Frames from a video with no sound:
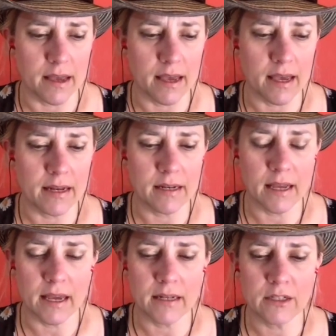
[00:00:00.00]

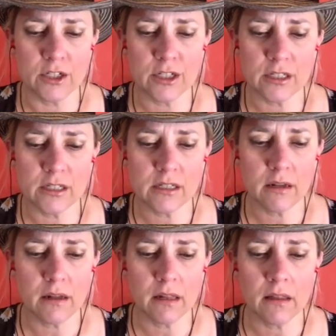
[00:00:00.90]
and just
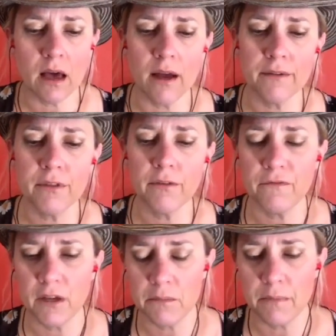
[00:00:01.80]
a lot of the
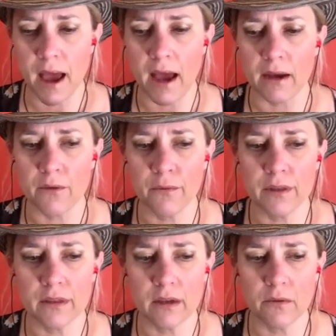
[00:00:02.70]
feedback
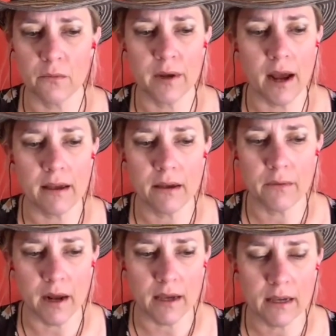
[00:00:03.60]
with when
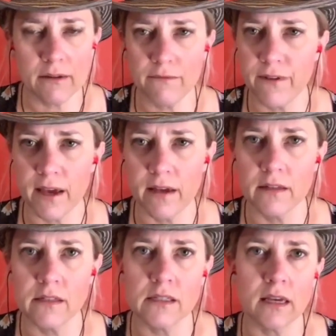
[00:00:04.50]
I get
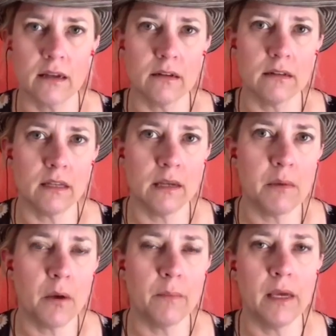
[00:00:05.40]
fans that
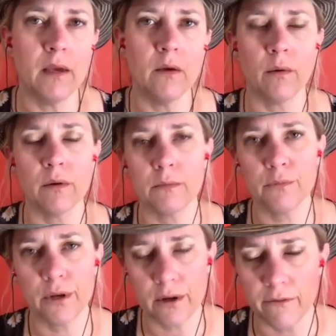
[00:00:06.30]
email me or
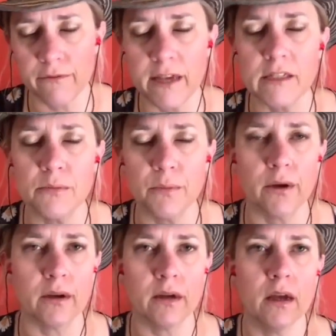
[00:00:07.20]
put it on
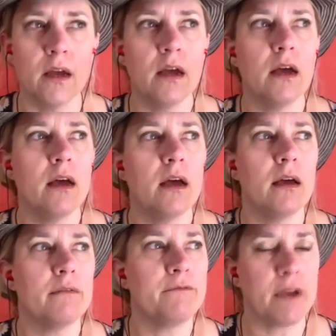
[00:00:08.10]
Facebook,
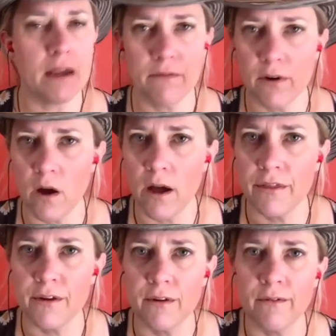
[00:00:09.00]
favorite
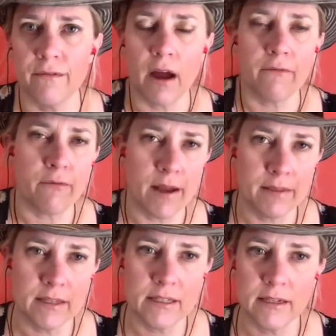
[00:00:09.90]
author, I've
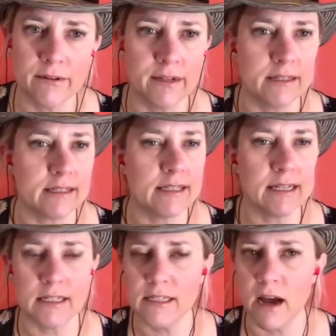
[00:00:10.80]
read this series
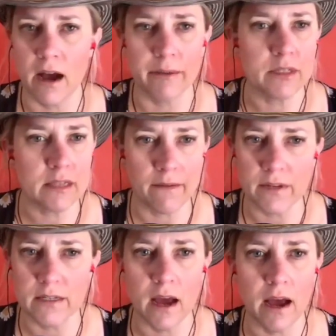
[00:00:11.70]
6 times,
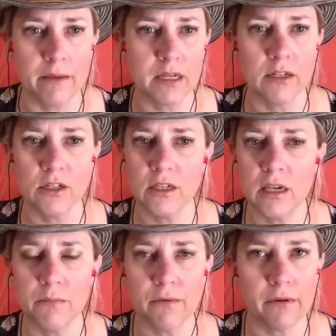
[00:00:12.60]
7 times, I just
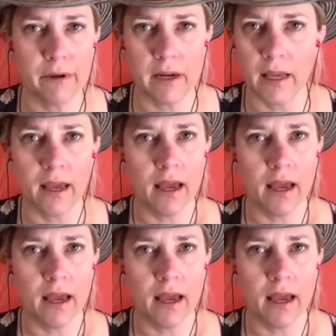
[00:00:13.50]
keep rereading it.